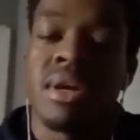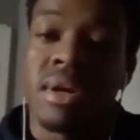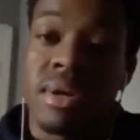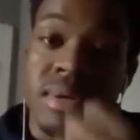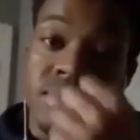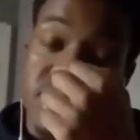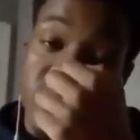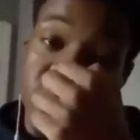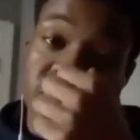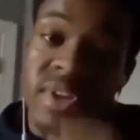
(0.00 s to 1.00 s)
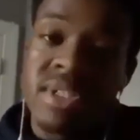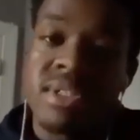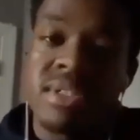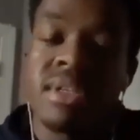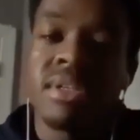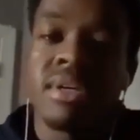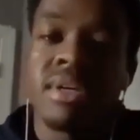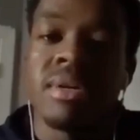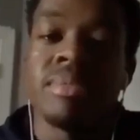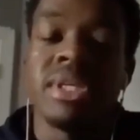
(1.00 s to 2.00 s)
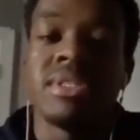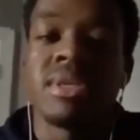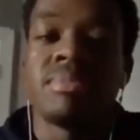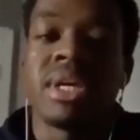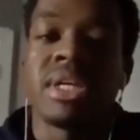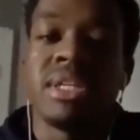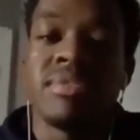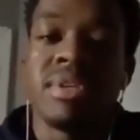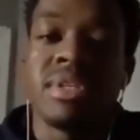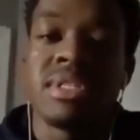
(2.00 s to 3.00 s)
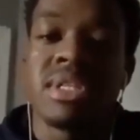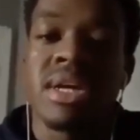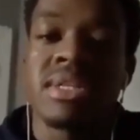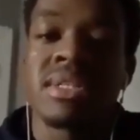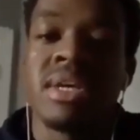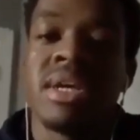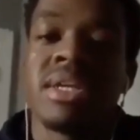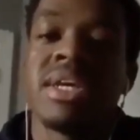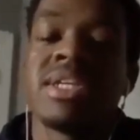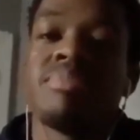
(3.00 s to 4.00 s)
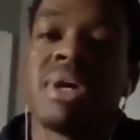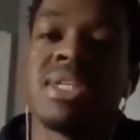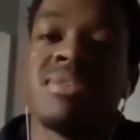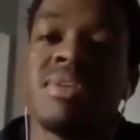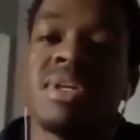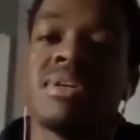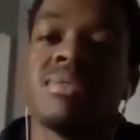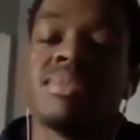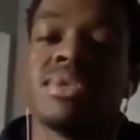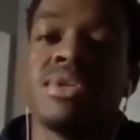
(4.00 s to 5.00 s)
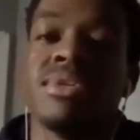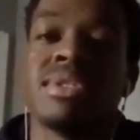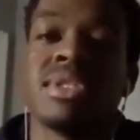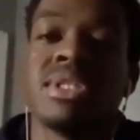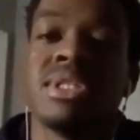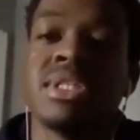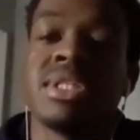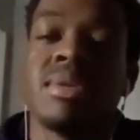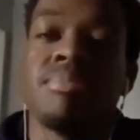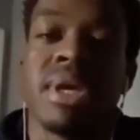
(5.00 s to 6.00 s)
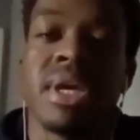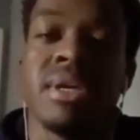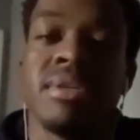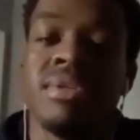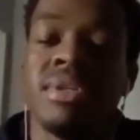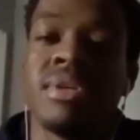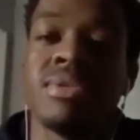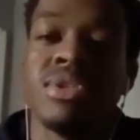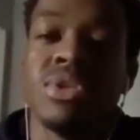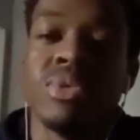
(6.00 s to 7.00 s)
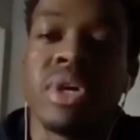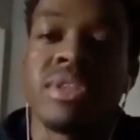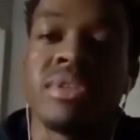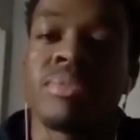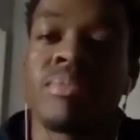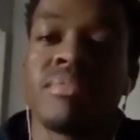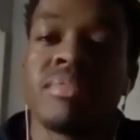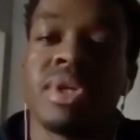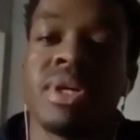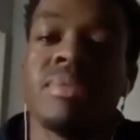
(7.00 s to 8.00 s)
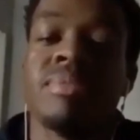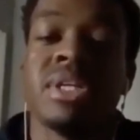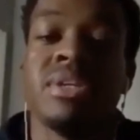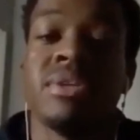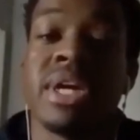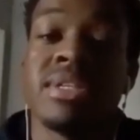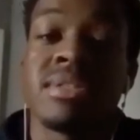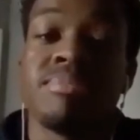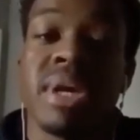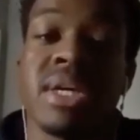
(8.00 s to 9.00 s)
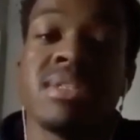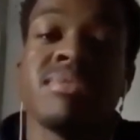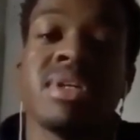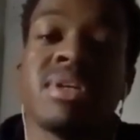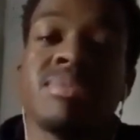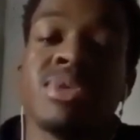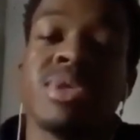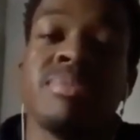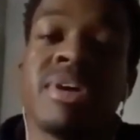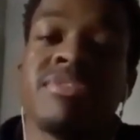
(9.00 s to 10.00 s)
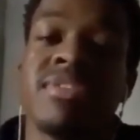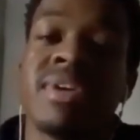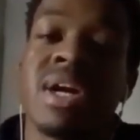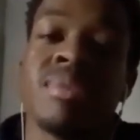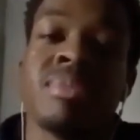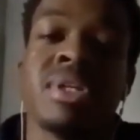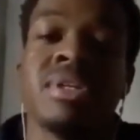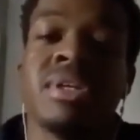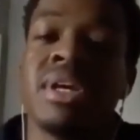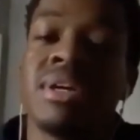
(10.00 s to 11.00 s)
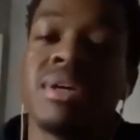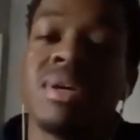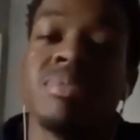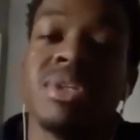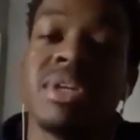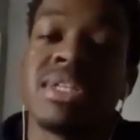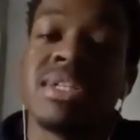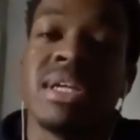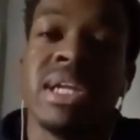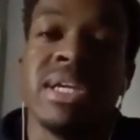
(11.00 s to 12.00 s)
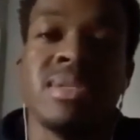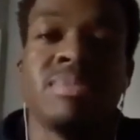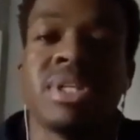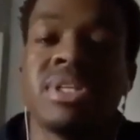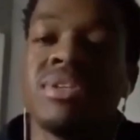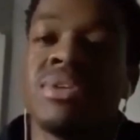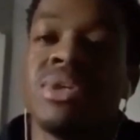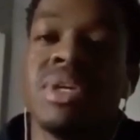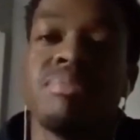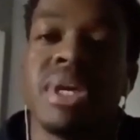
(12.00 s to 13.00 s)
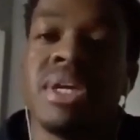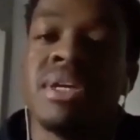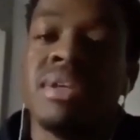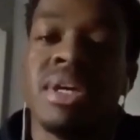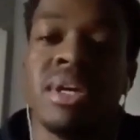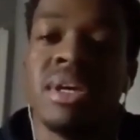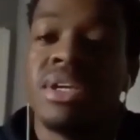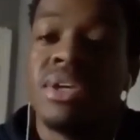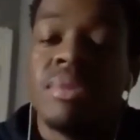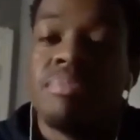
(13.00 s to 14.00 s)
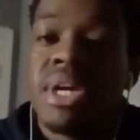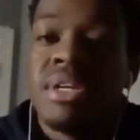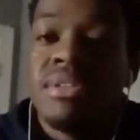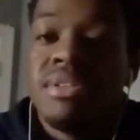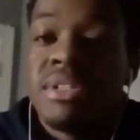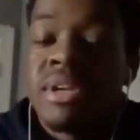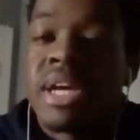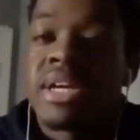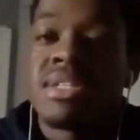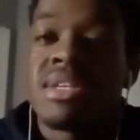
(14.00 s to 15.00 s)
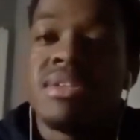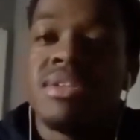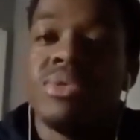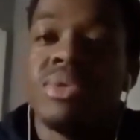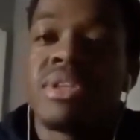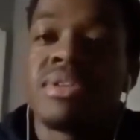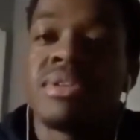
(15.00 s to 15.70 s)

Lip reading: So investing in something like dividend stocks, that's passive income. So you essentially just get paid, you know, to do nothing. And you know, that's passive income is really my favorite kind of money. You know, that's that lazy money. You know, you get paid, you know, like I said, to do nothing.